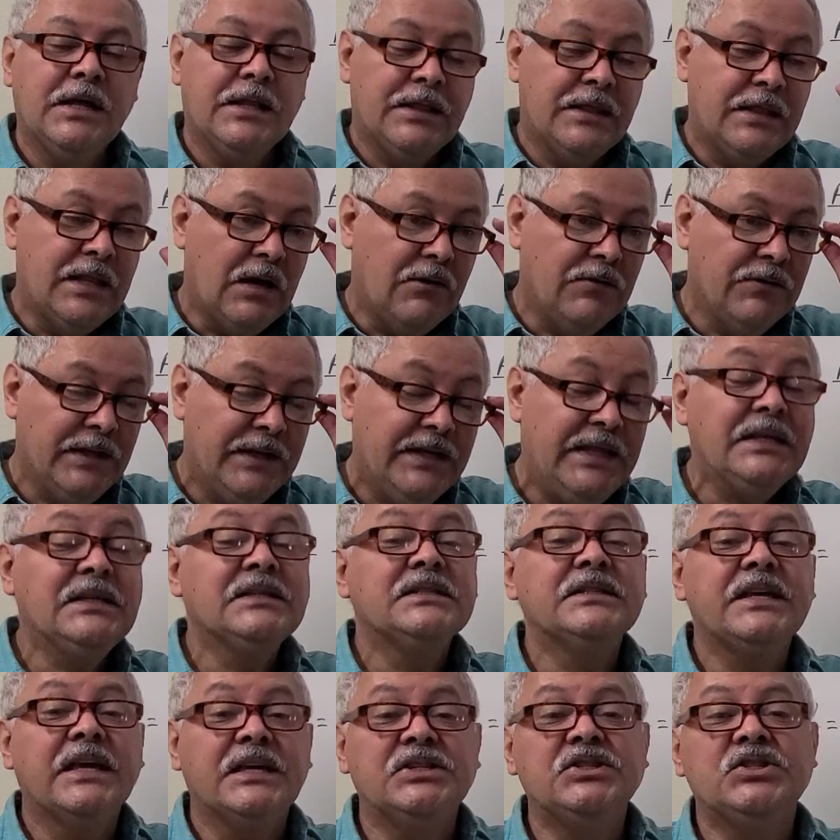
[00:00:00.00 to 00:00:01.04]
Now the next
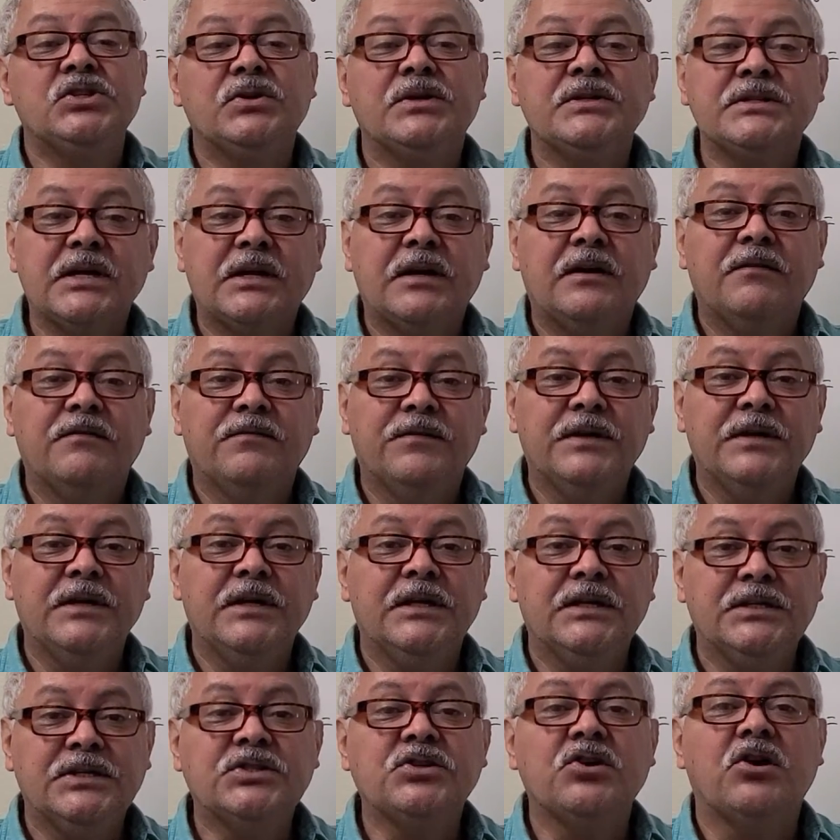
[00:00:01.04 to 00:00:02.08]
session is gonna be
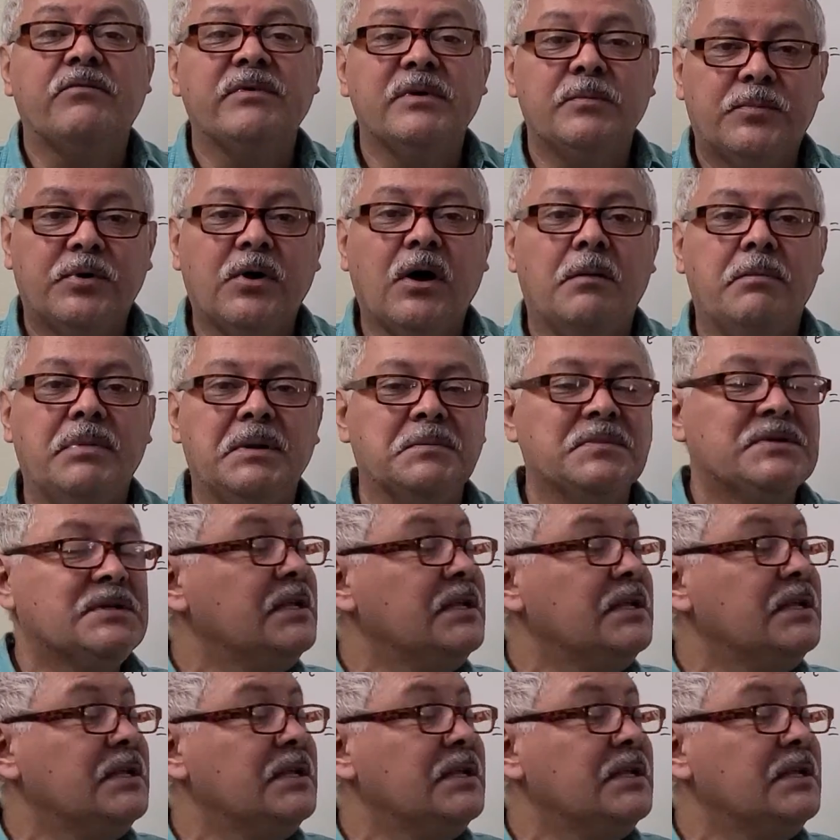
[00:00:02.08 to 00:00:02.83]
solving problems.